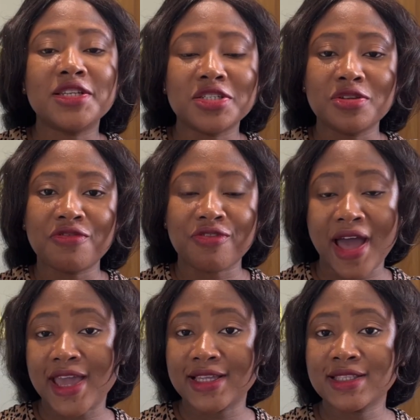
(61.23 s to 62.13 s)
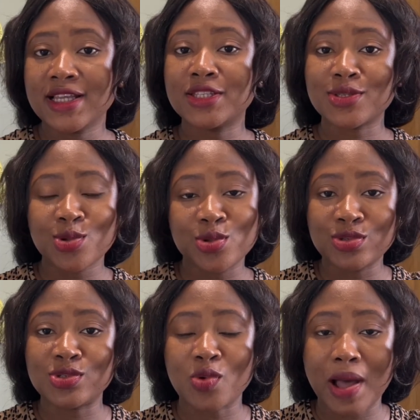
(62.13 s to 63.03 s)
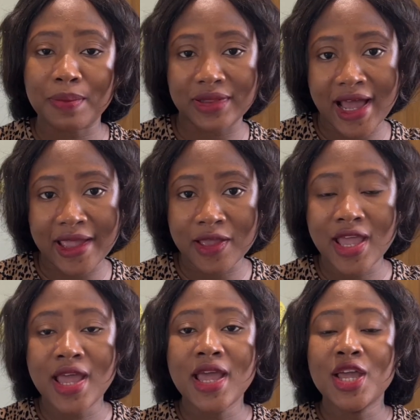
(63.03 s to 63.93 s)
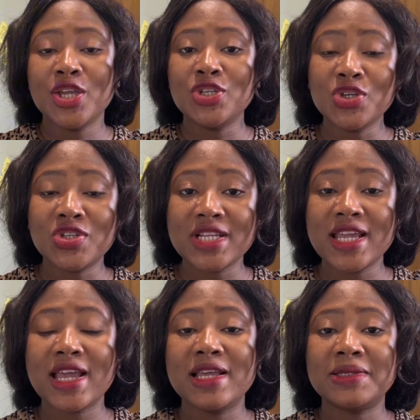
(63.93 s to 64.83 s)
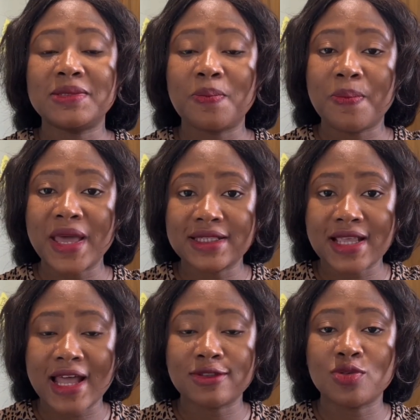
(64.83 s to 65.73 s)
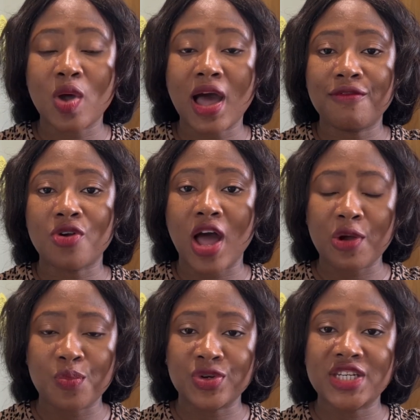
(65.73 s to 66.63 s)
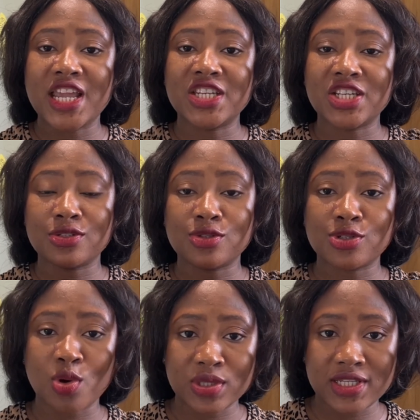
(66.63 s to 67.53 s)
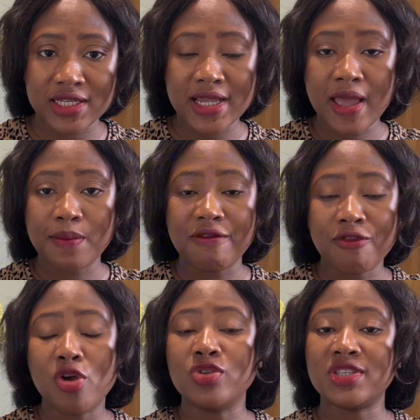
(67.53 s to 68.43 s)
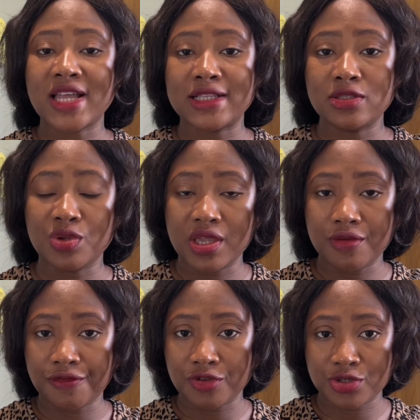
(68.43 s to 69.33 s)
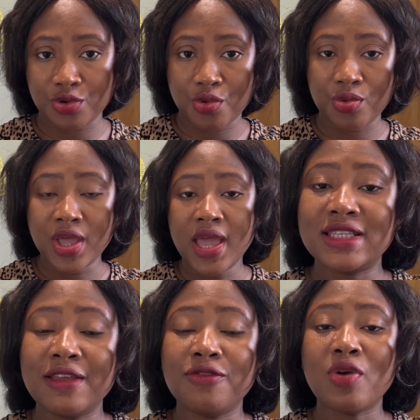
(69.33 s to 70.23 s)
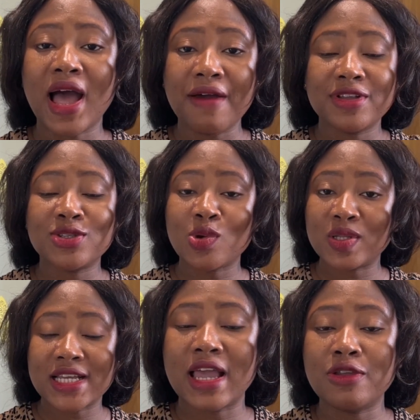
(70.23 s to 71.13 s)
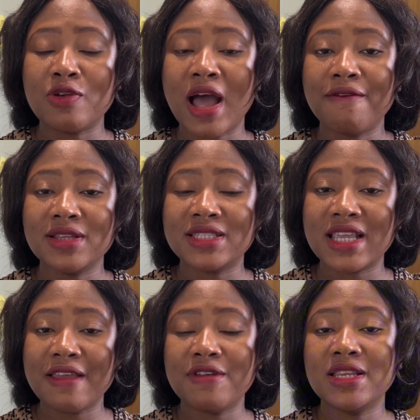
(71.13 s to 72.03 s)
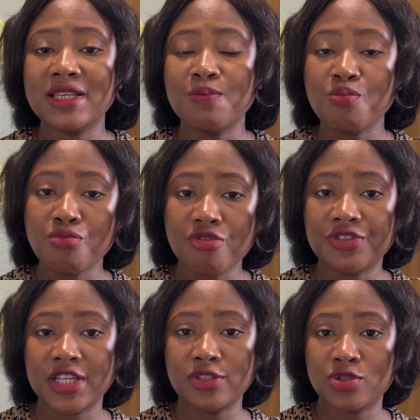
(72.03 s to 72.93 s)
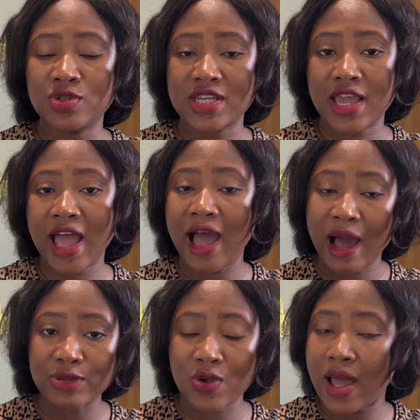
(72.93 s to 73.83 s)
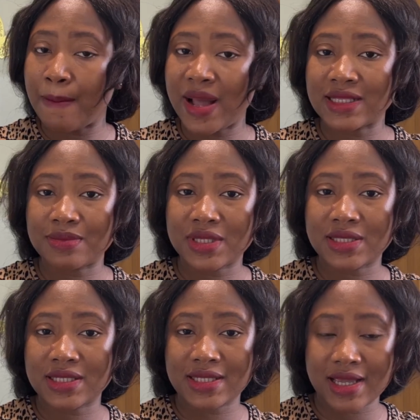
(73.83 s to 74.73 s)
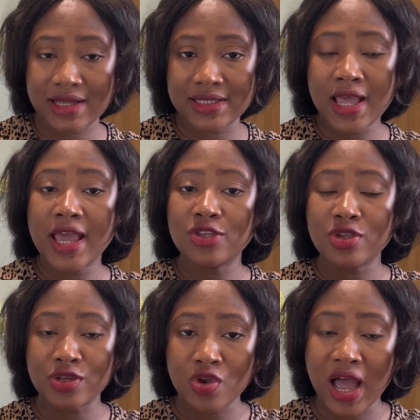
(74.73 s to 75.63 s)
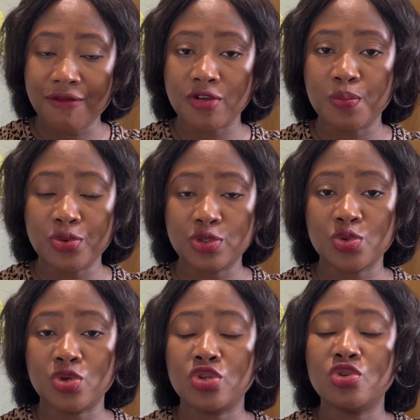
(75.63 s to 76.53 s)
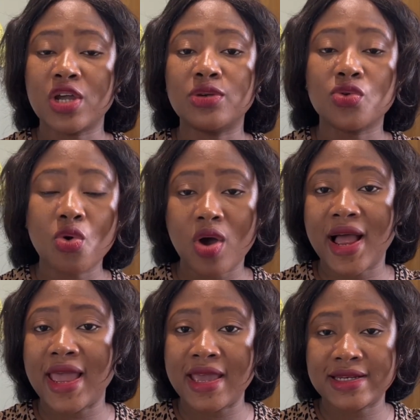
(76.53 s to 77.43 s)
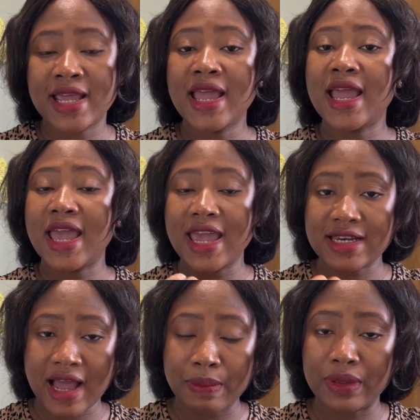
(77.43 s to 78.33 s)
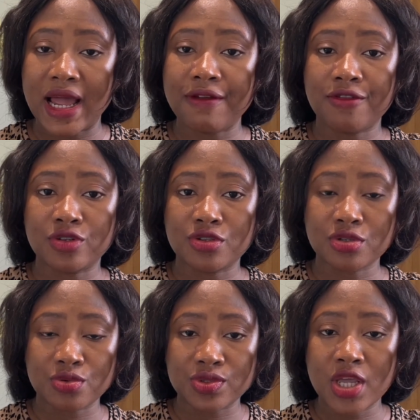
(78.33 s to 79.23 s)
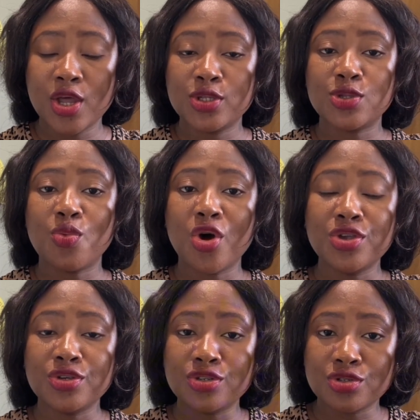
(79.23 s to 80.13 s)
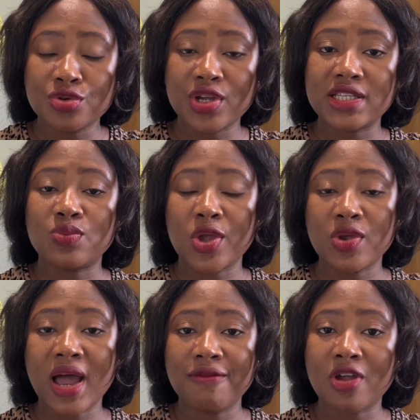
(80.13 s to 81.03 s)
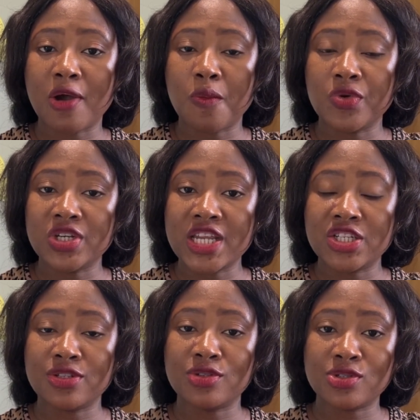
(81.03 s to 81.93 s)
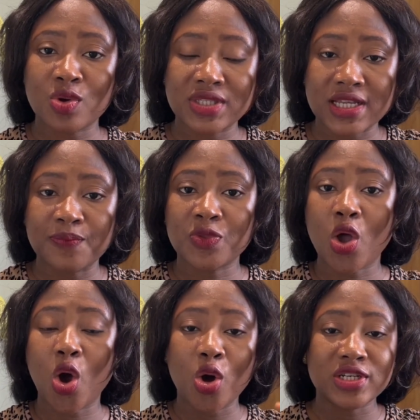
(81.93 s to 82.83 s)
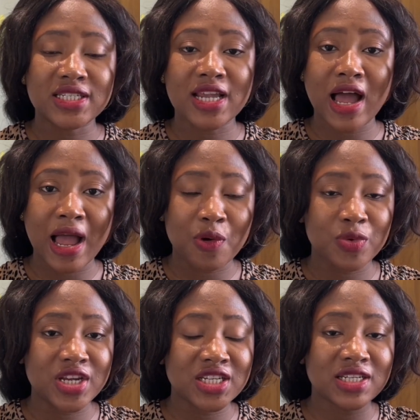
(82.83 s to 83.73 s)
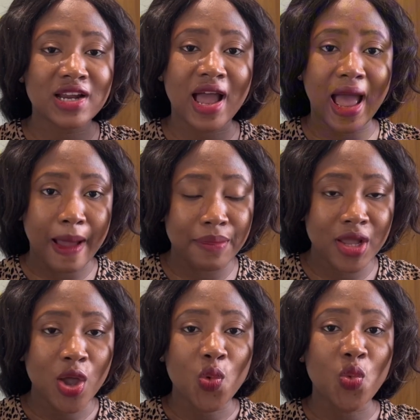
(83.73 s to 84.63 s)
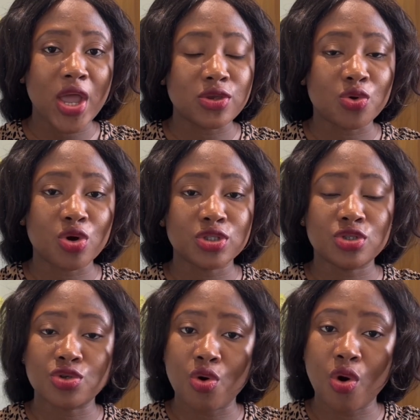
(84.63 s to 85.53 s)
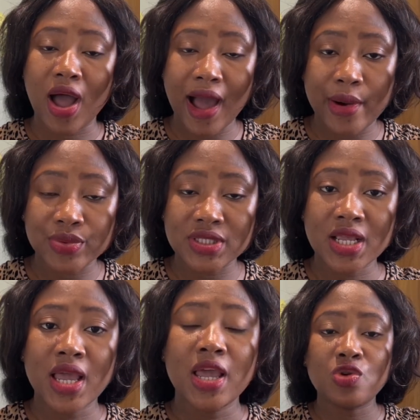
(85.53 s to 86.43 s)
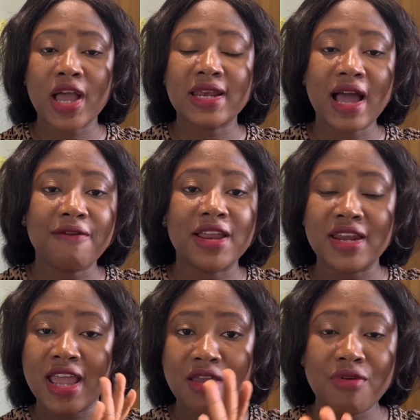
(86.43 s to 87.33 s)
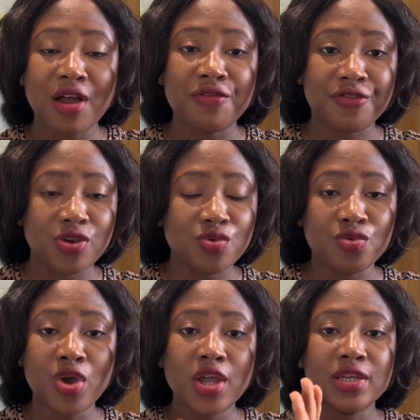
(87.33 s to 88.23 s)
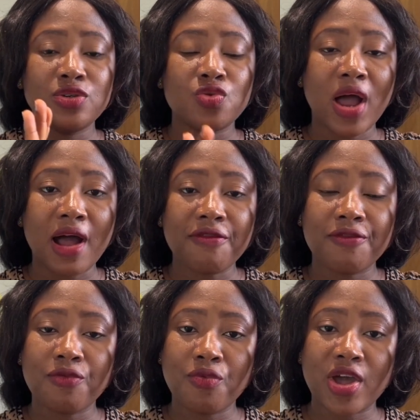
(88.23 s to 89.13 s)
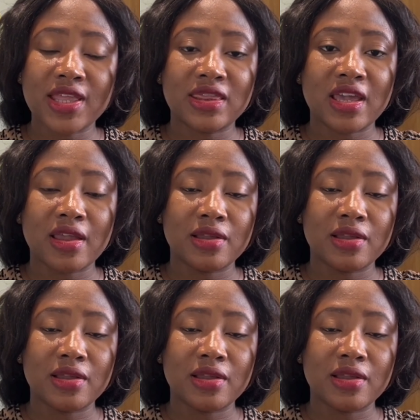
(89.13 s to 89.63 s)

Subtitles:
do you find schools to apply? Usually it's better to have your accommodation sorted before you start looking for school. If you have it sorted and you haven't even moved into the house or apartment yet, and you have your postcode, you can go ahead and apply for the schools. So what you do is, when you have your accommodation sorted, on the accommodation app where you got your house, you can have an area view. You have where they